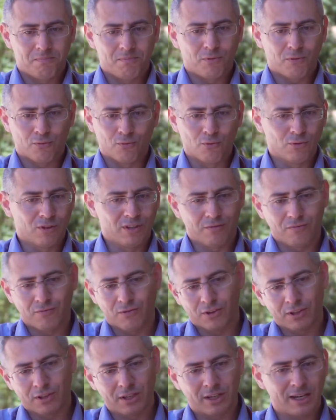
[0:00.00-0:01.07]
through
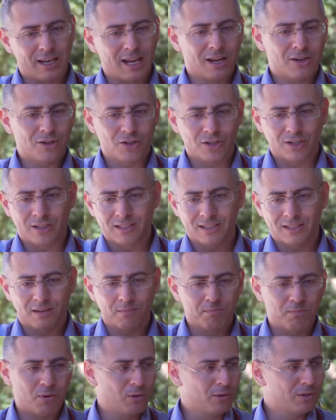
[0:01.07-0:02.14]
different connections and
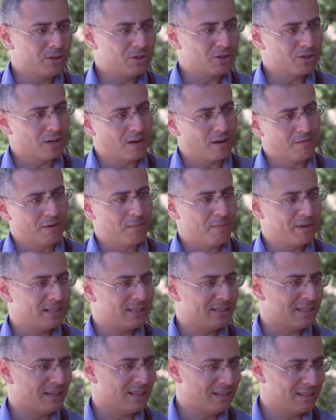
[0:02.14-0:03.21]
Polish government
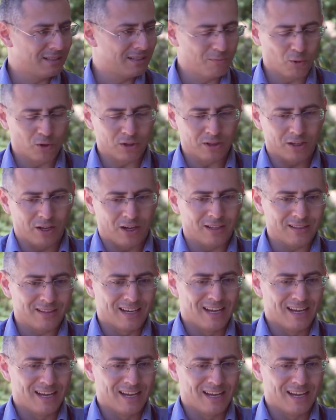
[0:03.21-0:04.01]
and whatnot,